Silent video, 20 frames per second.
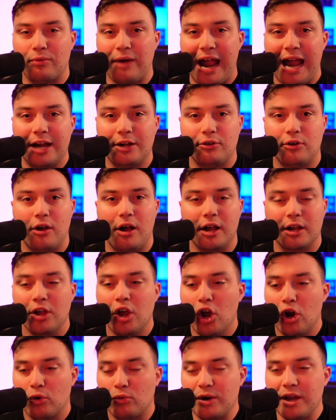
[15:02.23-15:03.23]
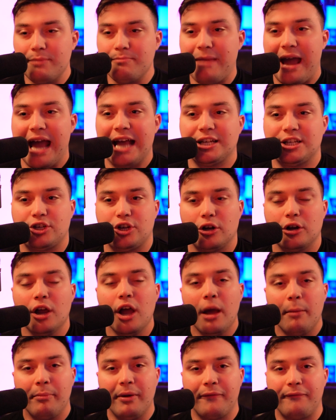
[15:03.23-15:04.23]
Ragnarok Remaster
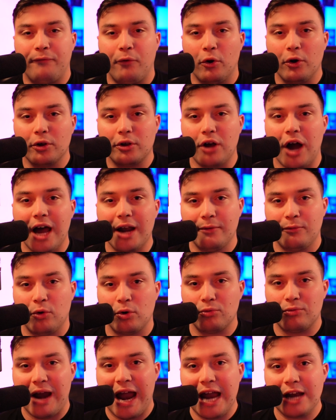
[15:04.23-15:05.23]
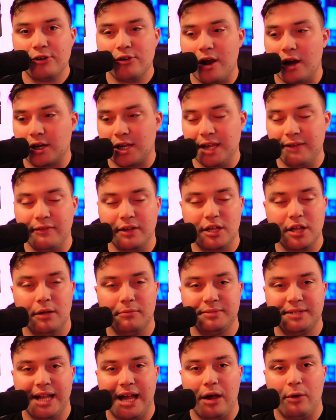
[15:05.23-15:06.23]
before God of War Ragnarok even
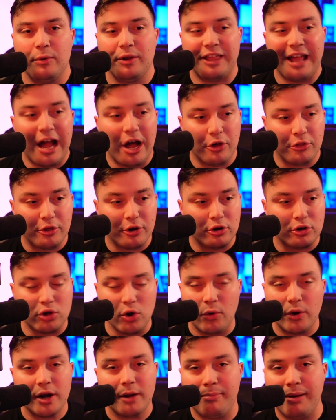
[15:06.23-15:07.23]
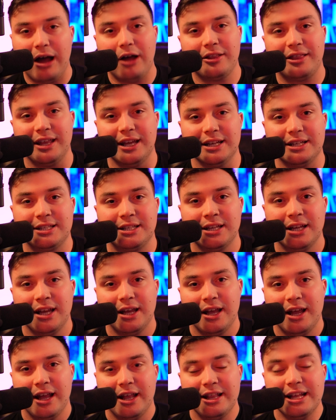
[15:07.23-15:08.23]
comes out, with how they're going about this.
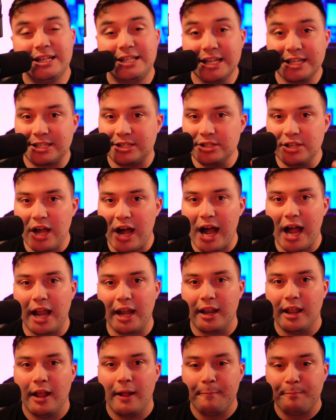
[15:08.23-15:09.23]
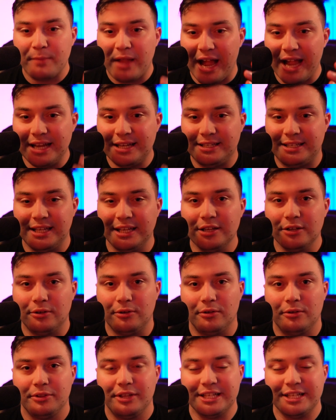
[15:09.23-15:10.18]
This is not ideal.